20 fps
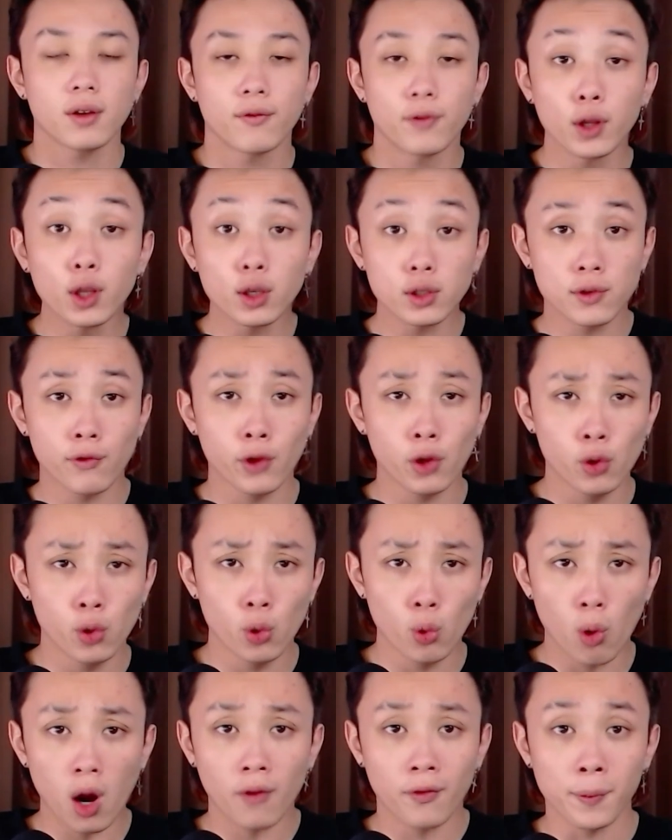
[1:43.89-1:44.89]
For those of you
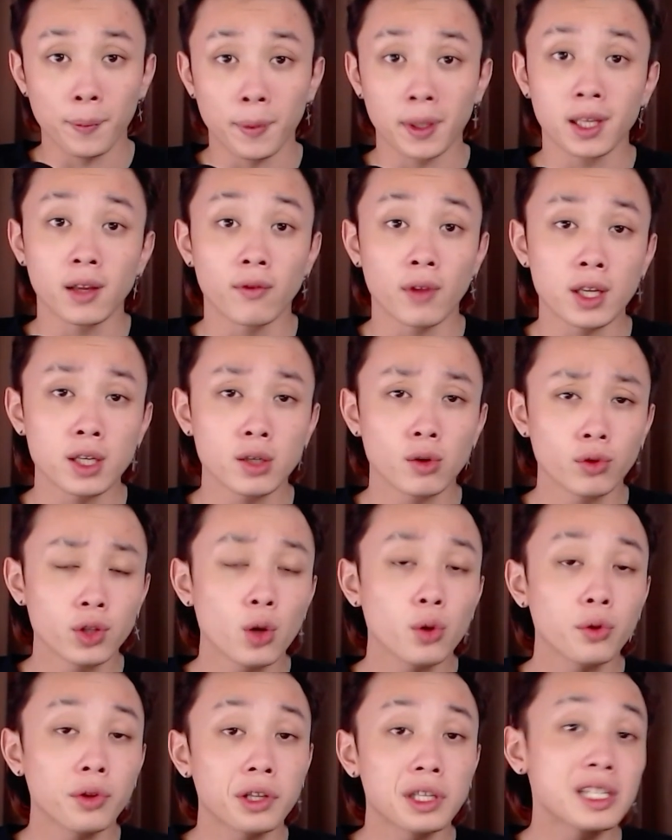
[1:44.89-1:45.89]
who are familiar, then you'll
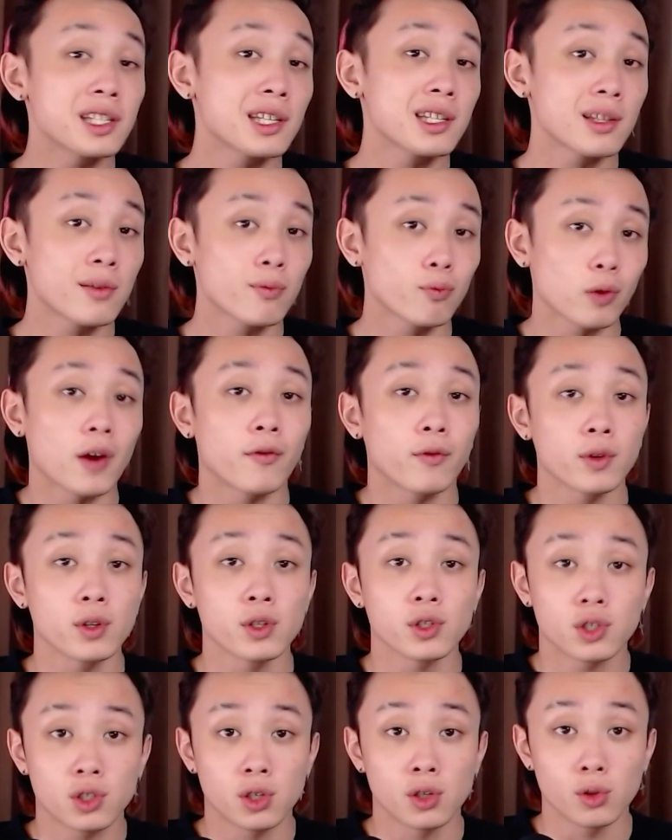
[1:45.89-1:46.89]
know that this is in
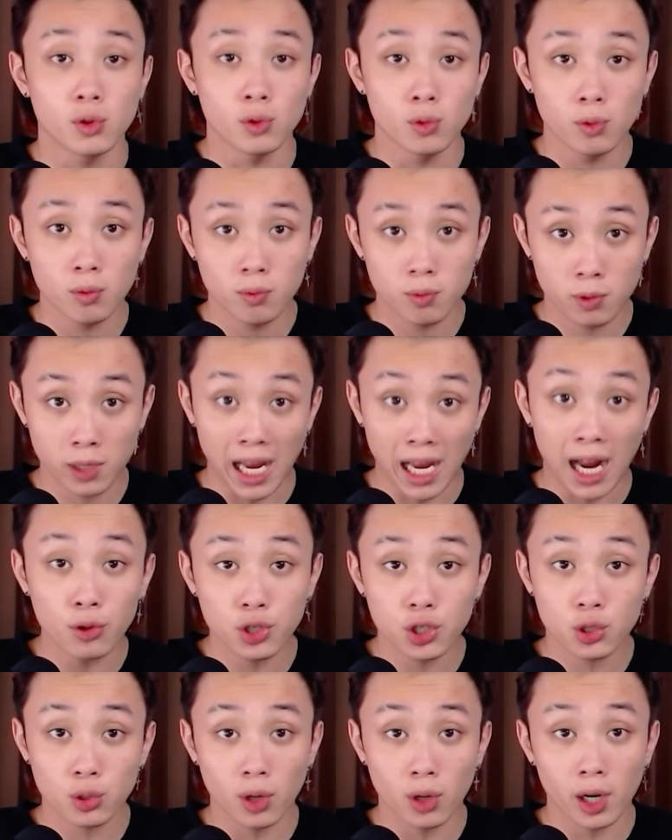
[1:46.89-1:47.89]
reference to
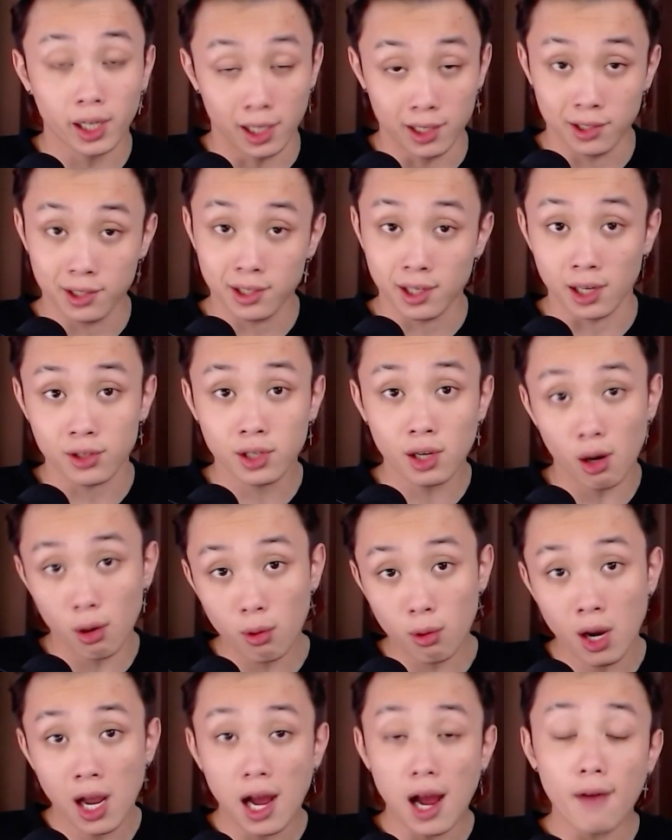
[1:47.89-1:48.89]
Counter-Strike and
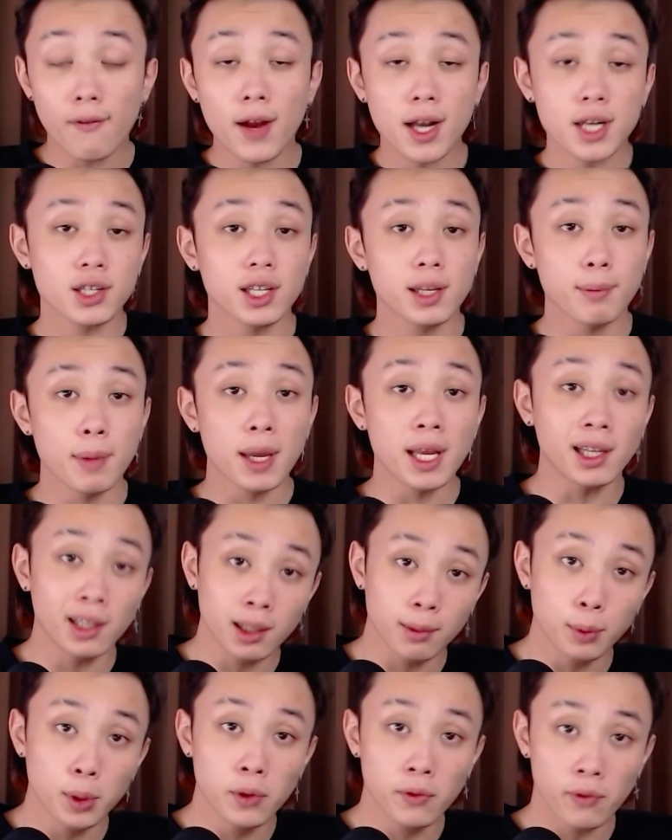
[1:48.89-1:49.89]
CSGO, eventually making
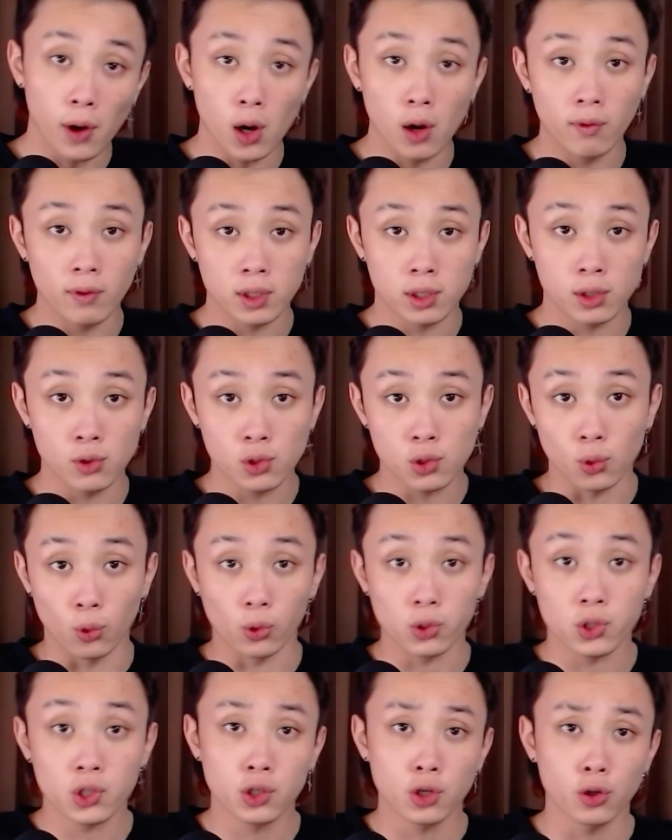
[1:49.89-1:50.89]
the move over to
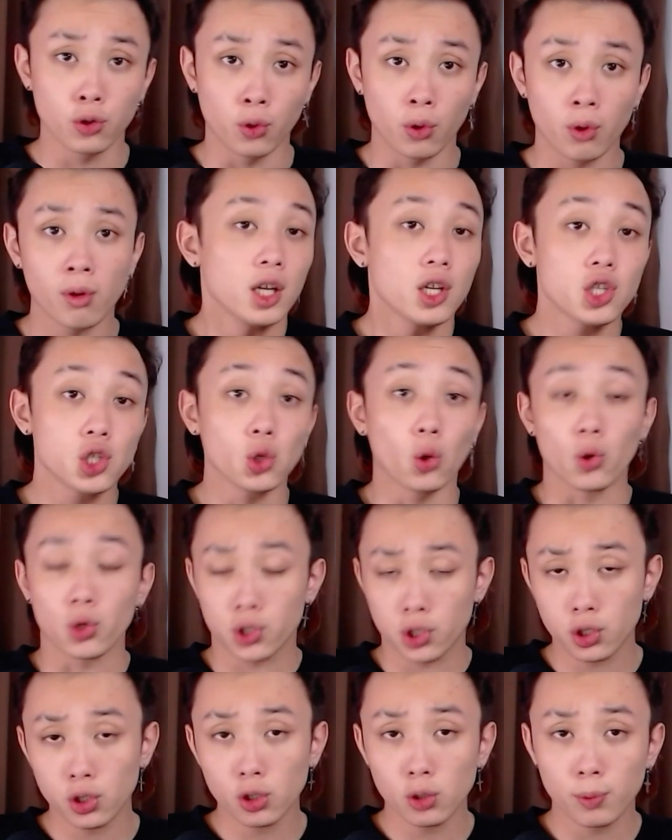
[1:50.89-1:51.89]
Source 2. Source
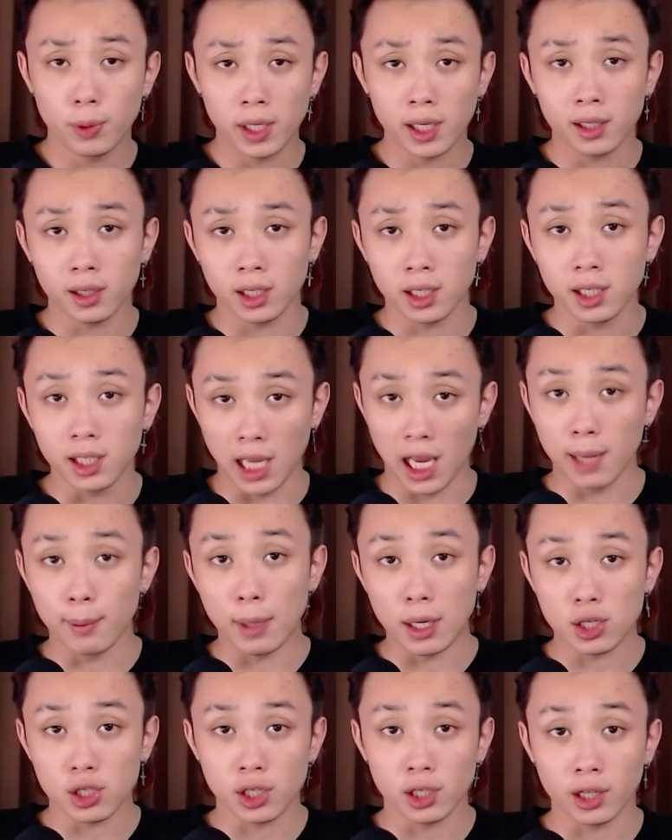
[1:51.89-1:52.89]
2 being the game
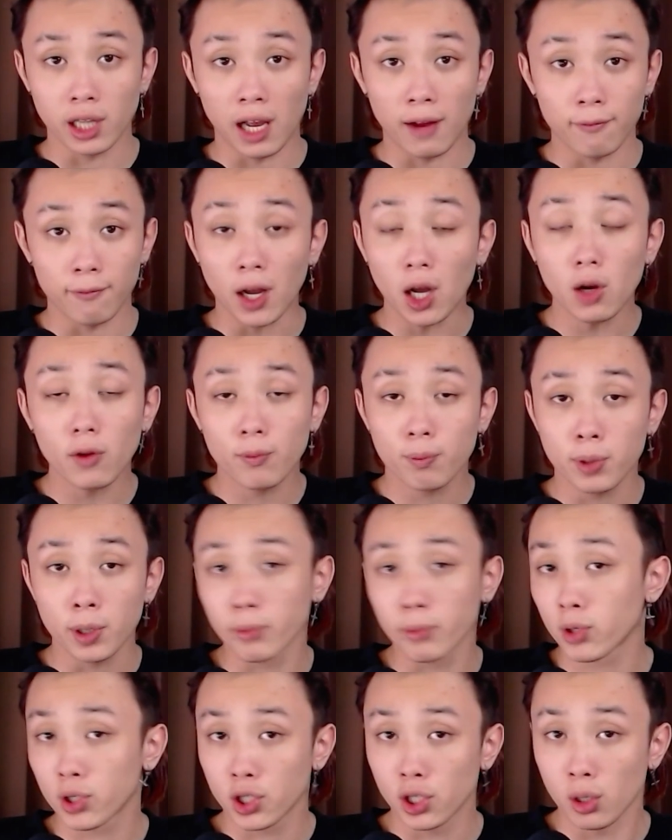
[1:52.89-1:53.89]
engine that Valve pretty
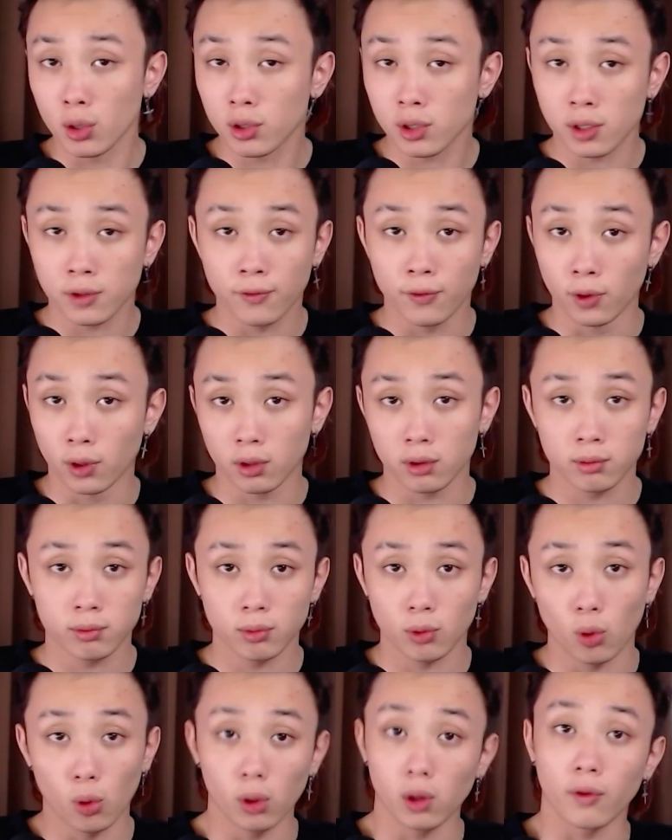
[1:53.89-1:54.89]
much uses for
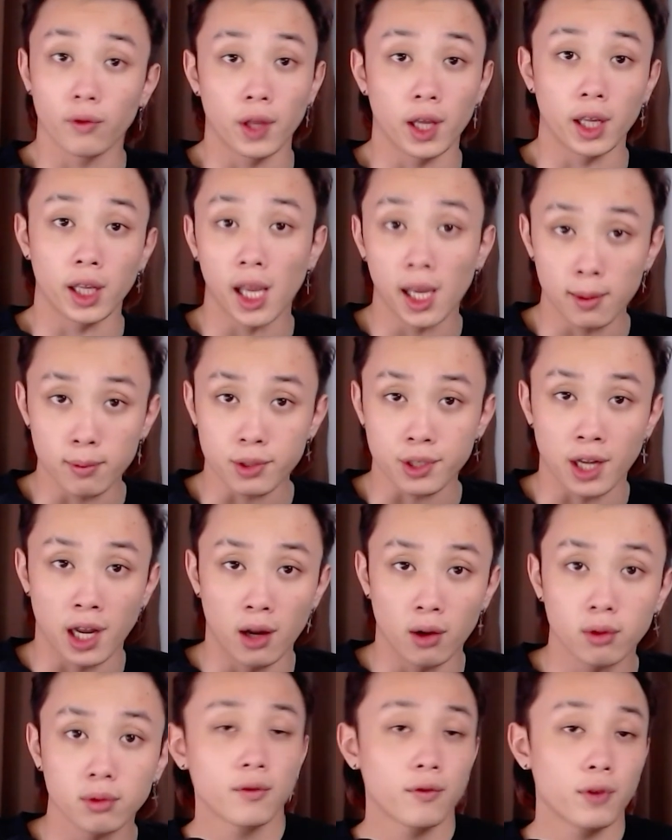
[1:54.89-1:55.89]
all of their games now.